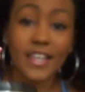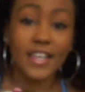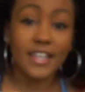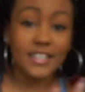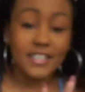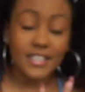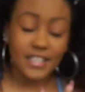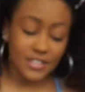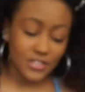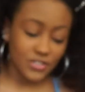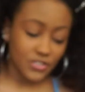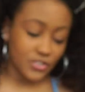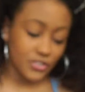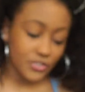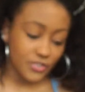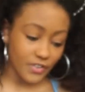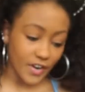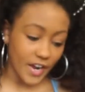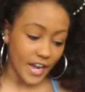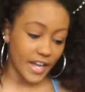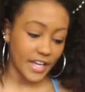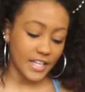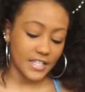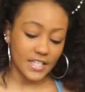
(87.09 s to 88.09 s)
this is
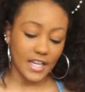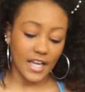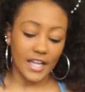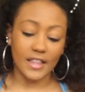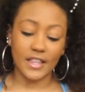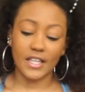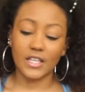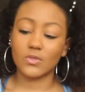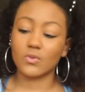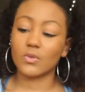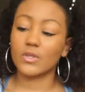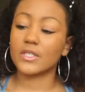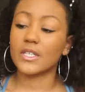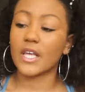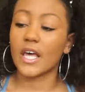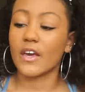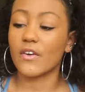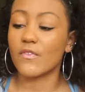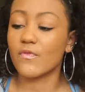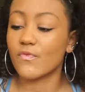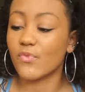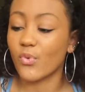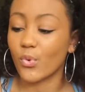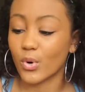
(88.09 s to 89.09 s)
great. This was like
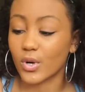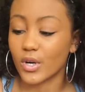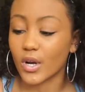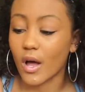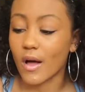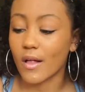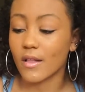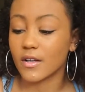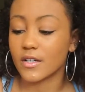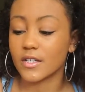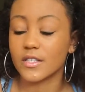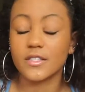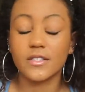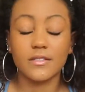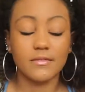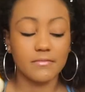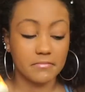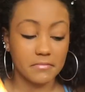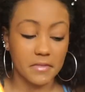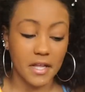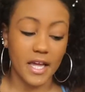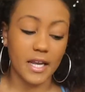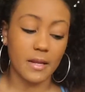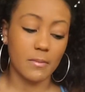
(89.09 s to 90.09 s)
$4
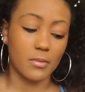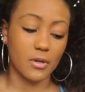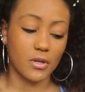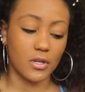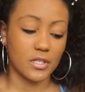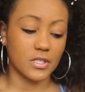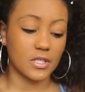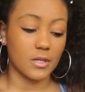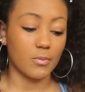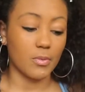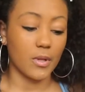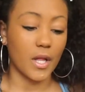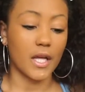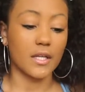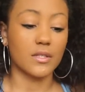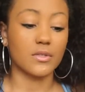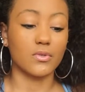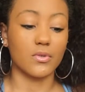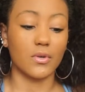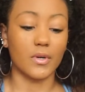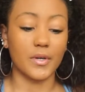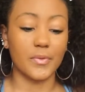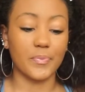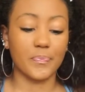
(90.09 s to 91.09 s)
at a beauty supply
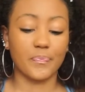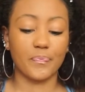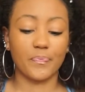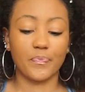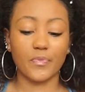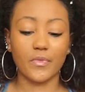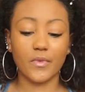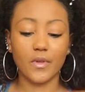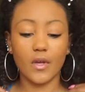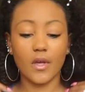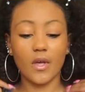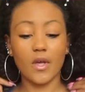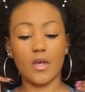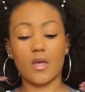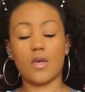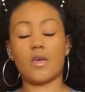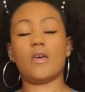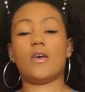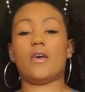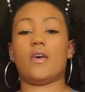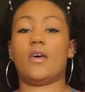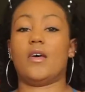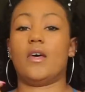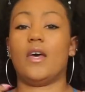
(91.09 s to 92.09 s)
store.
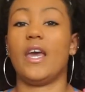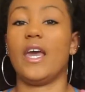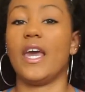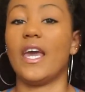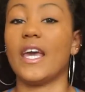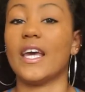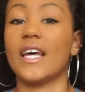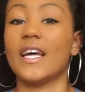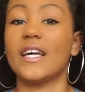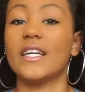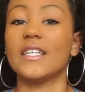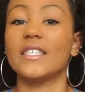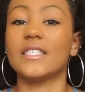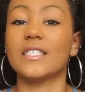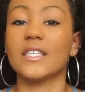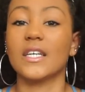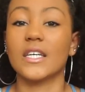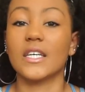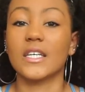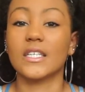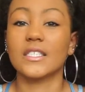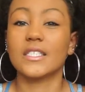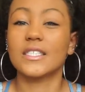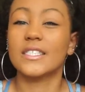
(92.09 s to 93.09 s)
And
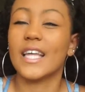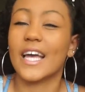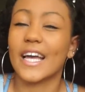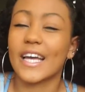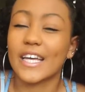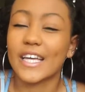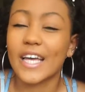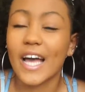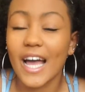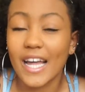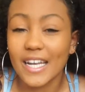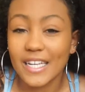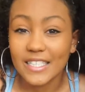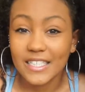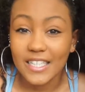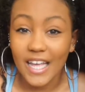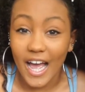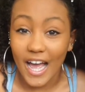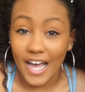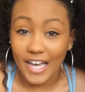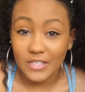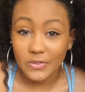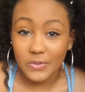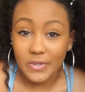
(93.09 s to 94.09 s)
that kind of
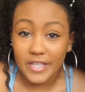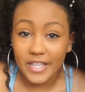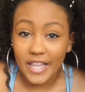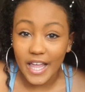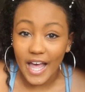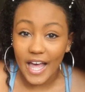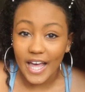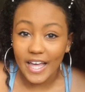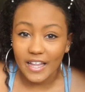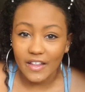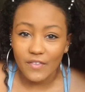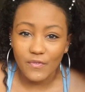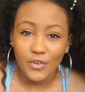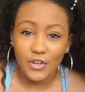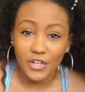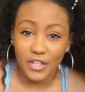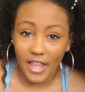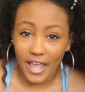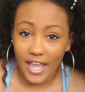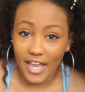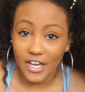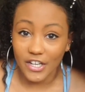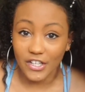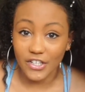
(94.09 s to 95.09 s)
ties with that. If you're
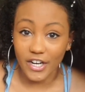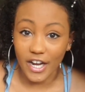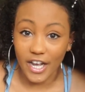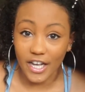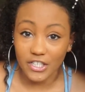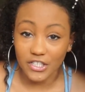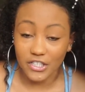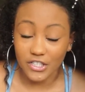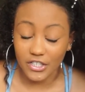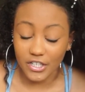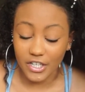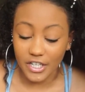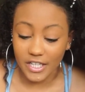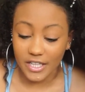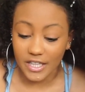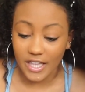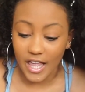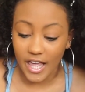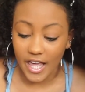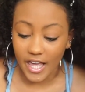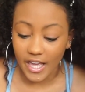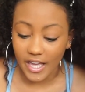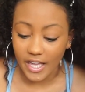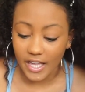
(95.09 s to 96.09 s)
laying your edges or
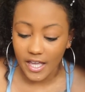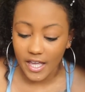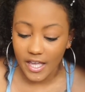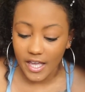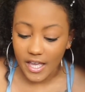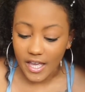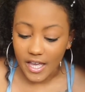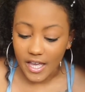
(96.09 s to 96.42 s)
anything,